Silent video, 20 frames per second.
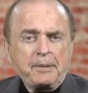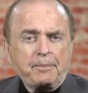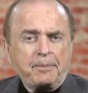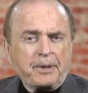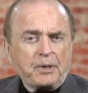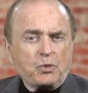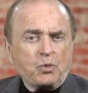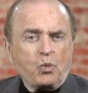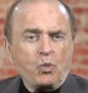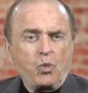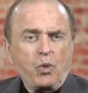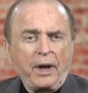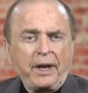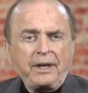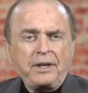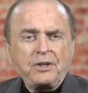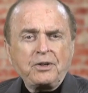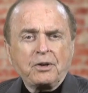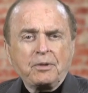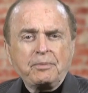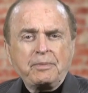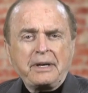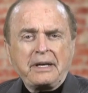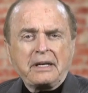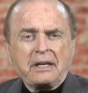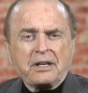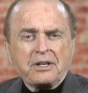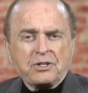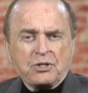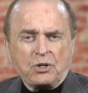But when your
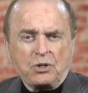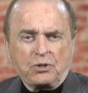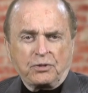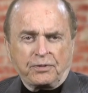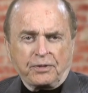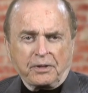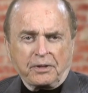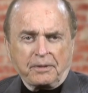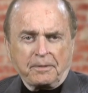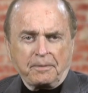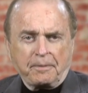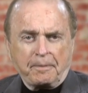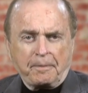meal is over,